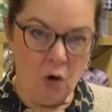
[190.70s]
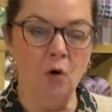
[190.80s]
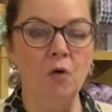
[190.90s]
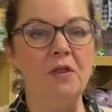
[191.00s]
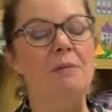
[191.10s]

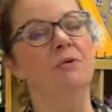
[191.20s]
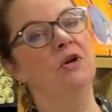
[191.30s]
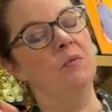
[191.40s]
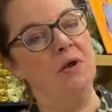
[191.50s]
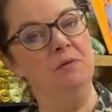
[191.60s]
all that
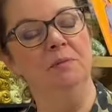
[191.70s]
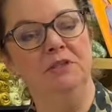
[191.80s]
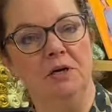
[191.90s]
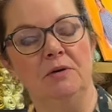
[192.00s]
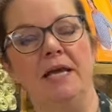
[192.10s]
money we will be
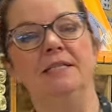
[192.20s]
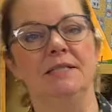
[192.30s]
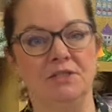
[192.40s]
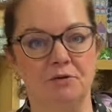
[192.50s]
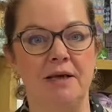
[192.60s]

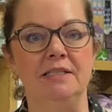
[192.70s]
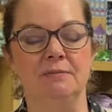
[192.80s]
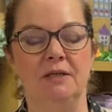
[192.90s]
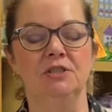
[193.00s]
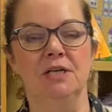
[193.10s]
donating to
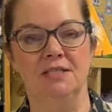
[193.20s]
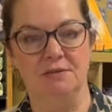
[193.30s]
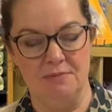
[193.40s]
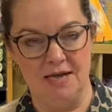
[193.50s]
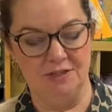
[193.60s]
Greater
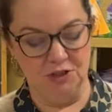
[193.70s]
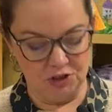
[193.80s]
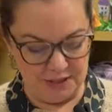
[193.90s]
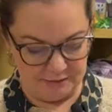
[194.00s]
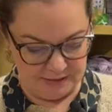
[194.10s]
Manchester Mayor's
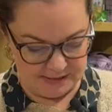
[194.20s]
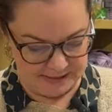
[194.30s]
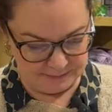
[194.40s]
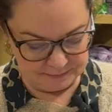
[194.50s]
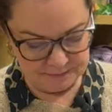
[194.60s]

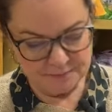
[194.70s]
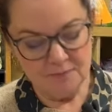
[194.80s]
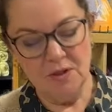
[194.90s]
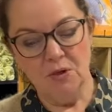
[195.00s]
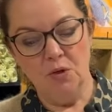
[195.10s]
charity.
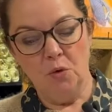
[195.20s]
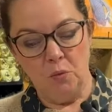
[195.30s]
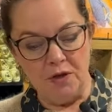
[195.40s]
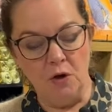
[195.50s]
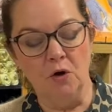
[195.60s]

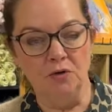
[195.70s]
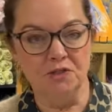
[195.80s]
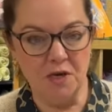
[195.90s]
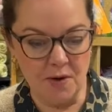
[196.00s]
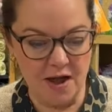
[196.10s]
We
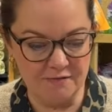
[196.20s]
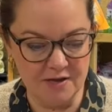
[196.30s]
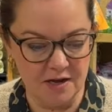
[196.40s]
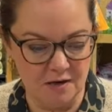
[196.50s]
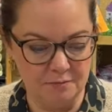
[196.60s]
also have
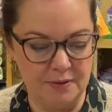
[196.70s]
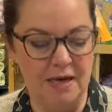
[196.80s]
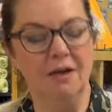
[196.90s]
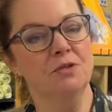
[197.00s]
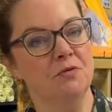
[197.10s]
yarn
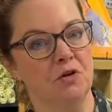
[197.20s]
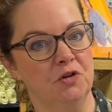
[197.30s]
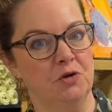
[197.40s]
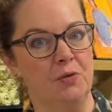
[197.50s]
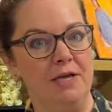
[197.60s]
packs. We've
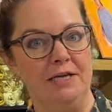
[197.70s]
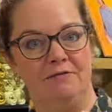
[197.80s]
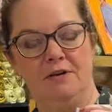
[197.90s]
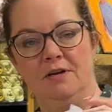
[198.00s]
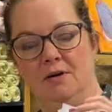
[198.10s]
got three
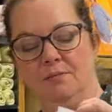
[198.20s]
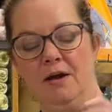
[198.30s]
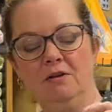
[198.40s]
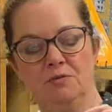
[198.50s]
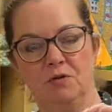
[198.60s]
different yarn
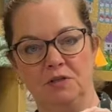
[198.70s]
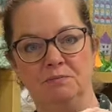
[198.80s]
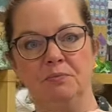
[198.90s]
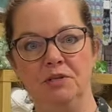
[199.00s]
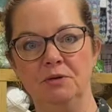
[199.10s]
packs. We've got this
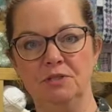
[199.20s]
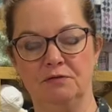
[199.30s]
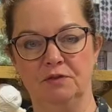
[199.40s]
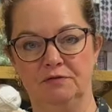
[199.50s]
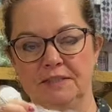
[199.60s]

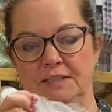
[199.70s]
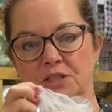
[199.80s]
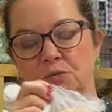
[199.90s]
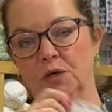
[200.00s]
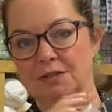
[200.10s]
beautiful
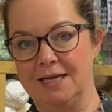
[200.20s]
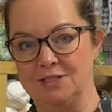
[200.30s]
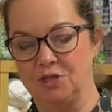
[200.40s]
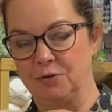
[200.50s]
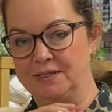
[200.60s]
vintage one,
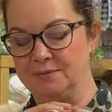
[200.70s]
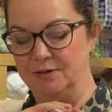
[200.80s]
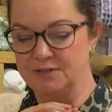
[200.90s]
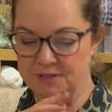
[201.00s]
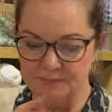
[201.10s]
last
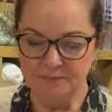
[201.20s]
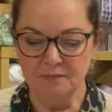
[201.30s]
Christmas,